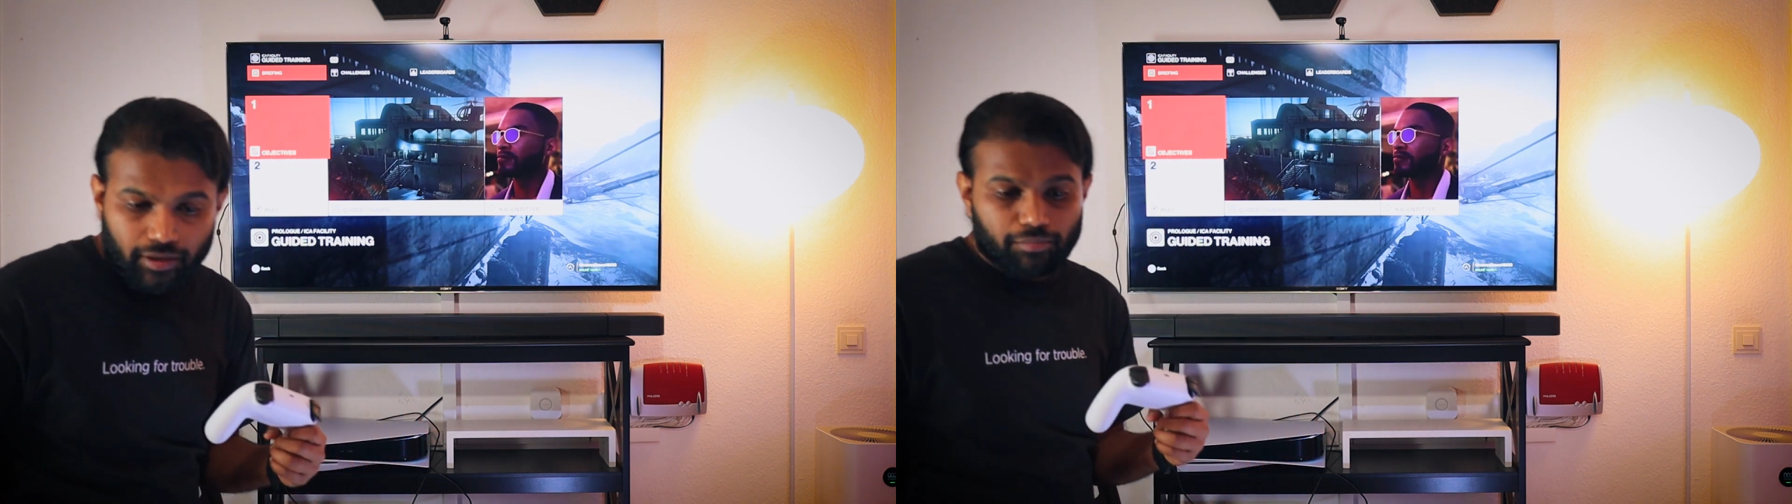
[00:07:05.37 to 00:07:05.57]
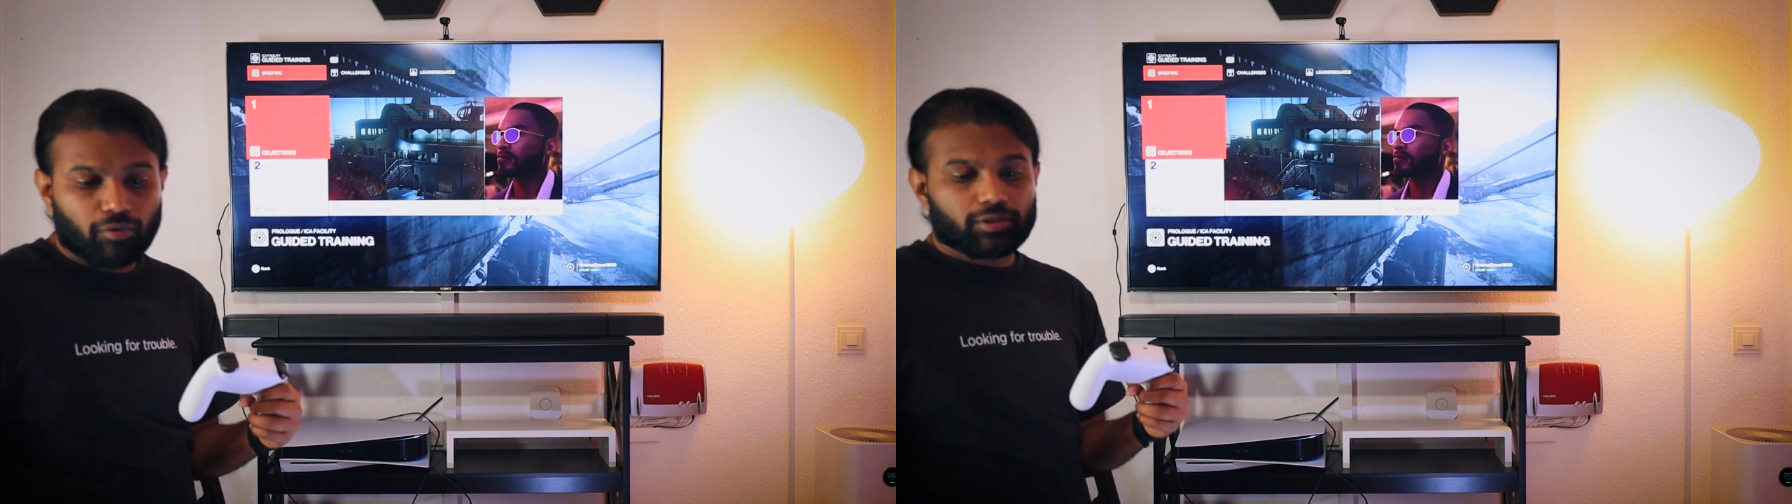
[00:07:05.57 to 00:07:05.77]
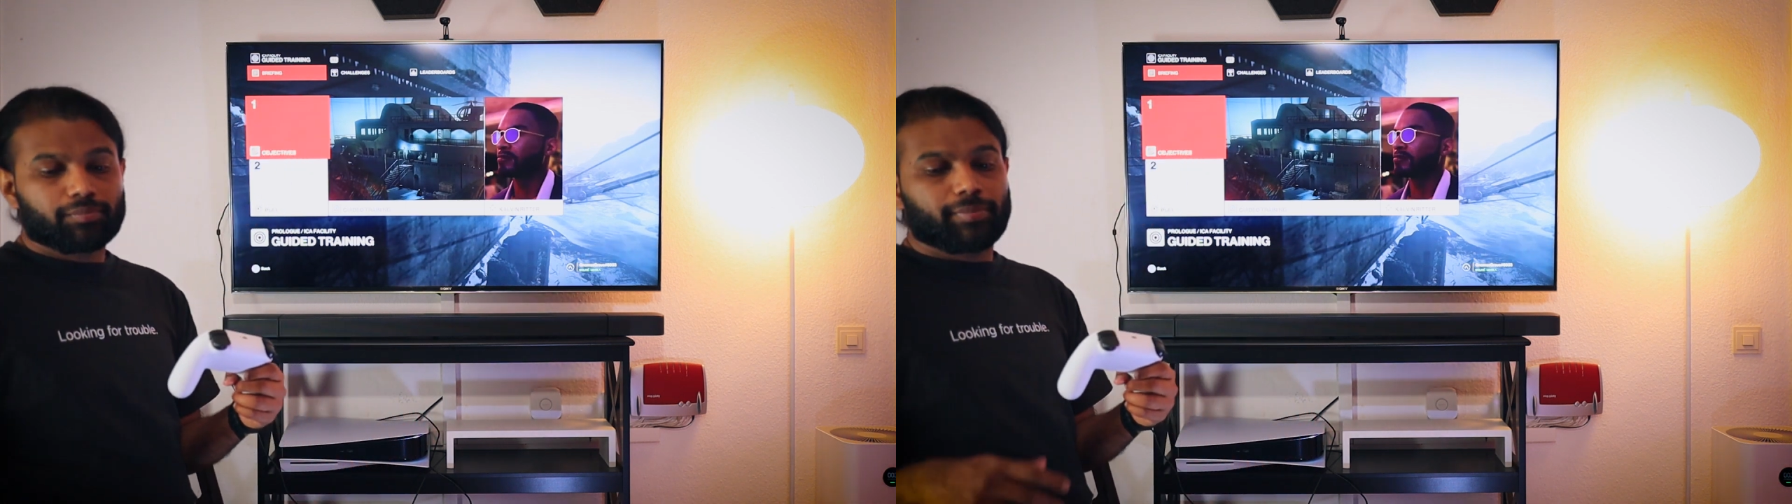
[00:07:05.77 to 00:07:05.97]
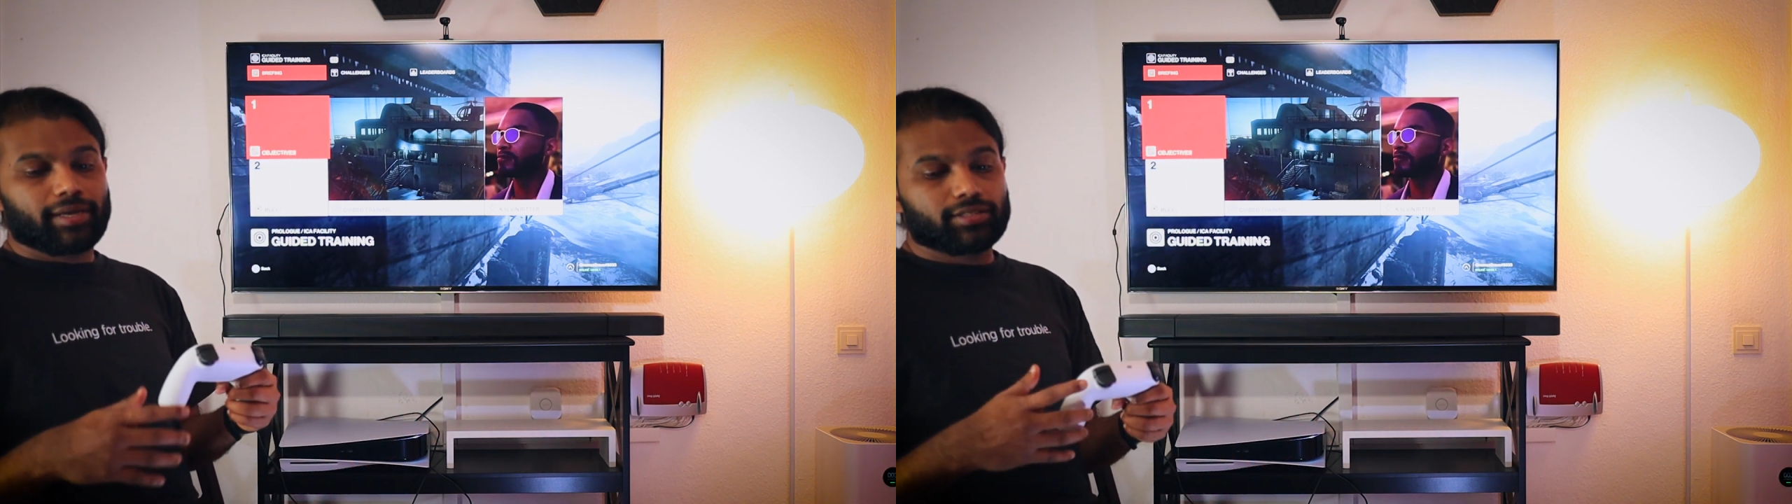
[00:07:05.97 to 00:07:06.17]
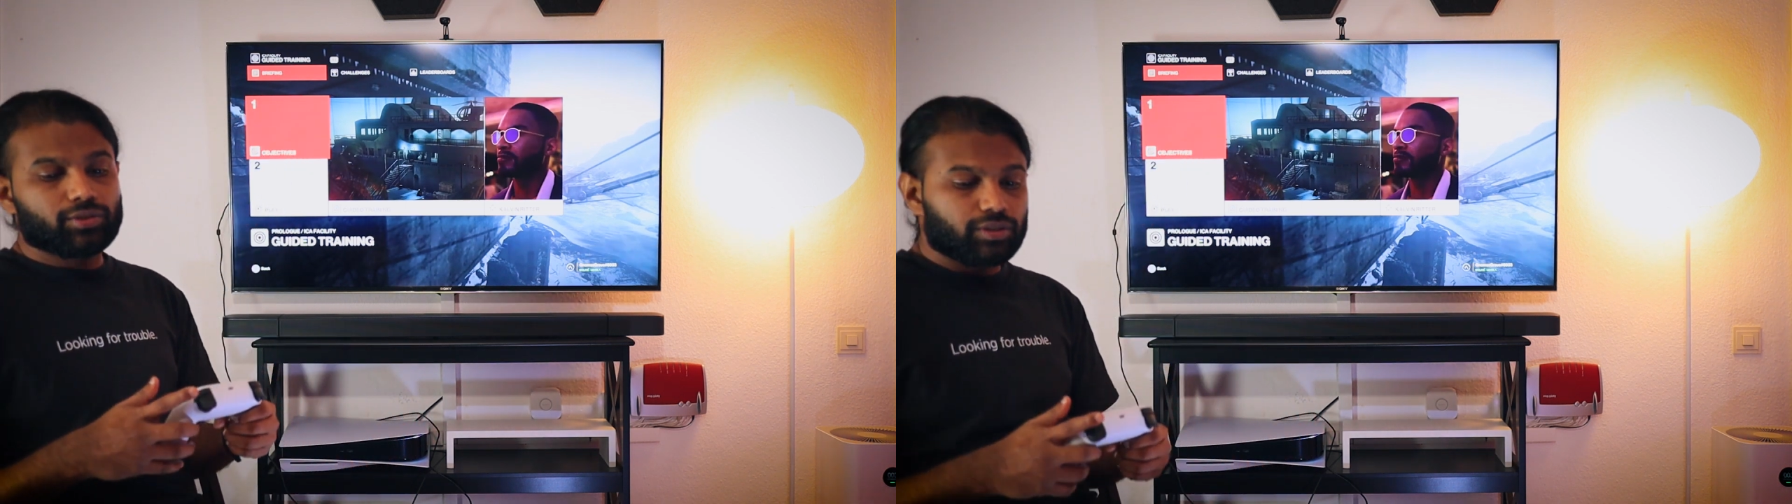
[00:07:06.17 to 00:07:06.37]
more
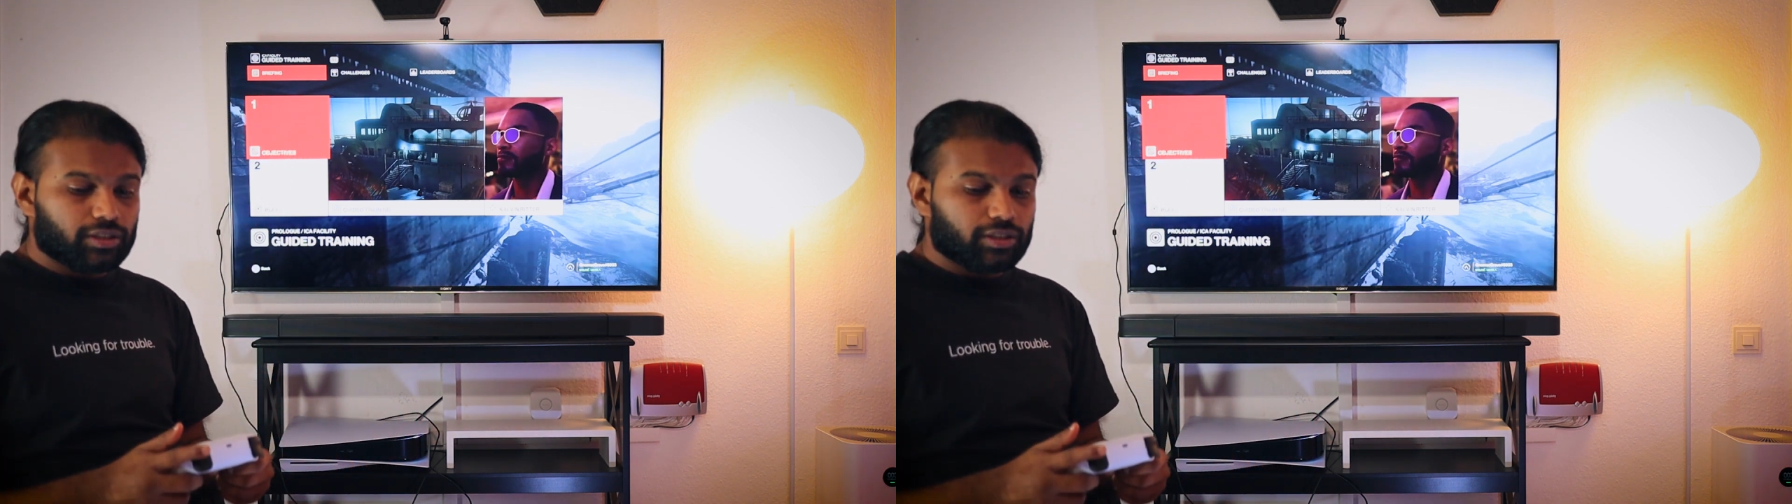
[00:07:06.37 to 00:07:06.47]
space to